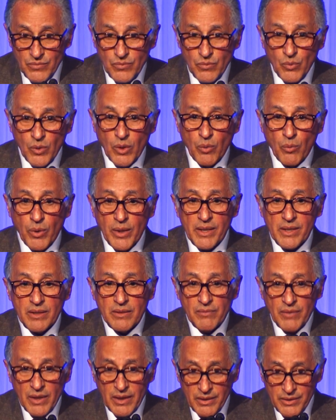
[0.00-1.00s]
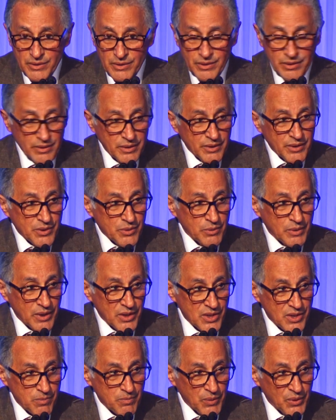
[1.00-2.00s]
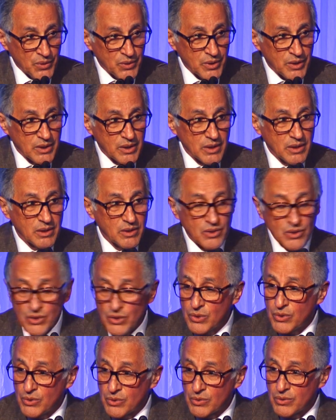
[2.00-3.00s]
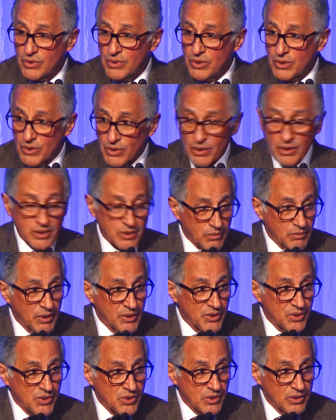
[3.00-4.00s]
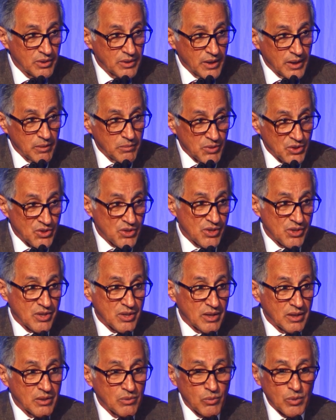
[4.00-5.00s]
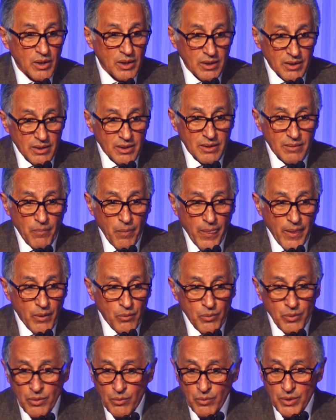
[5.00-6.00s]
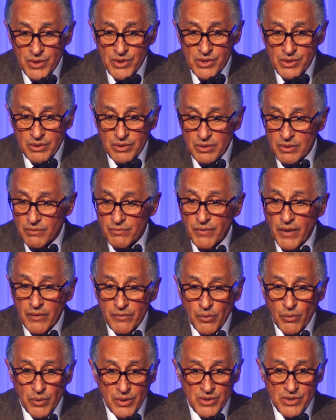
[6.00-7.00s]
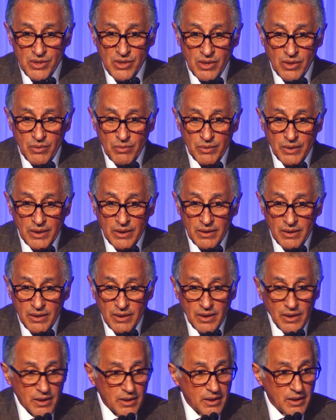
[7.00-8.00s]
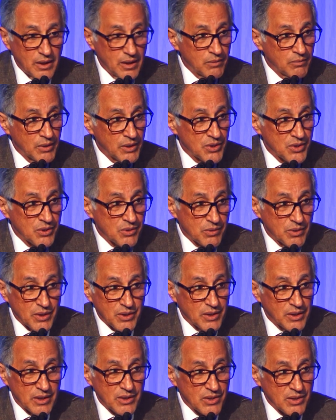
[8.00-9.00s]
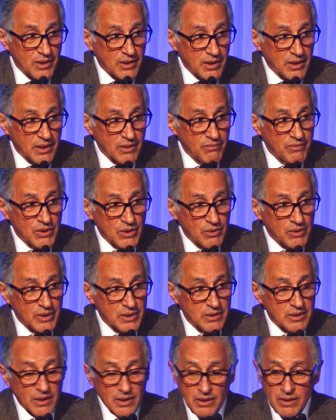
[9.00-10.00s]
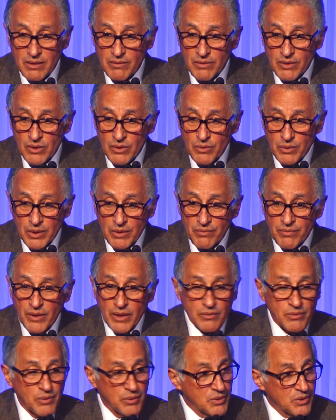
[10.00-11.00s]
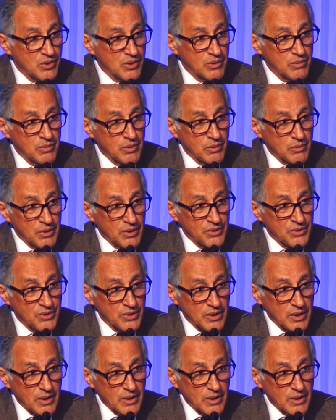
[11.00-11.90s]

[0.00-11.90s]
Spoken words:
Well, one of the volunteers, when I spoke, knew that you had to register a name, and she said, well, what's your 501c3 and registration? I said, I have no idea. I didn't even know what a 501c3 was.